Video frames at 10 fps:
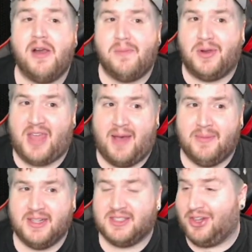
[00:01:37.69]
But that
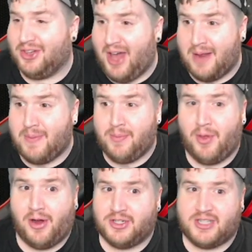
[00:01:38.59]
means a lot of people
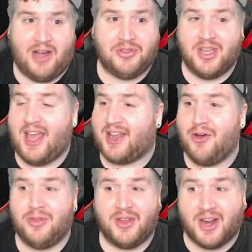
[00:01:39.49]
are just out the
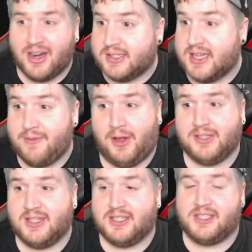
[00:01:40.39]
get-go. They're going to default
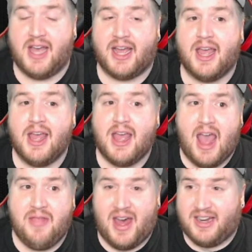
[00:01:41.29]
to this deck.
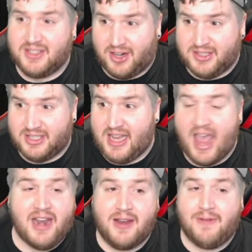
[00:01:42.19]
And that is honestly
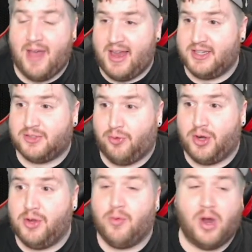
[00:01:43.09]
an advantage for
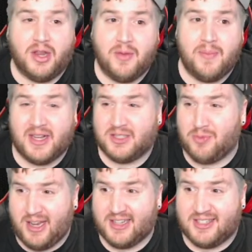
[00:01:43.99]
you. One of the biggest
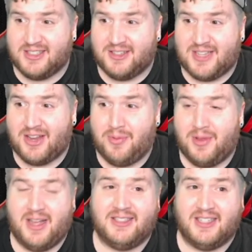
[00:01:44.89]
weaknesses of Tengu
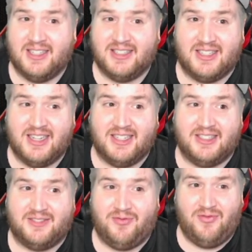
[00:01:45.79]
plants is it
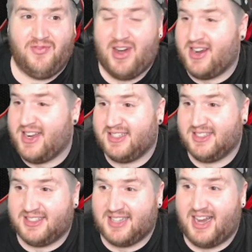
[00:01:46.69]
is very
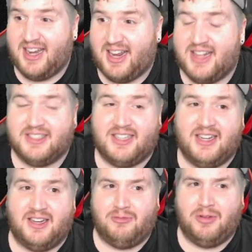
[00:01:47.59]
easily sided against
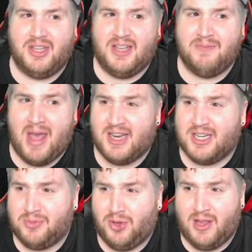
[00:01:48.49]
and really
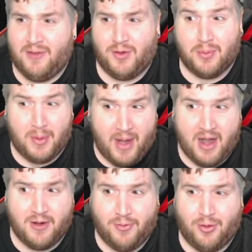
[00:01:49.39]
manageable if you're
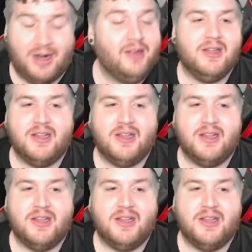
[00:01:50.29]
prepared for it.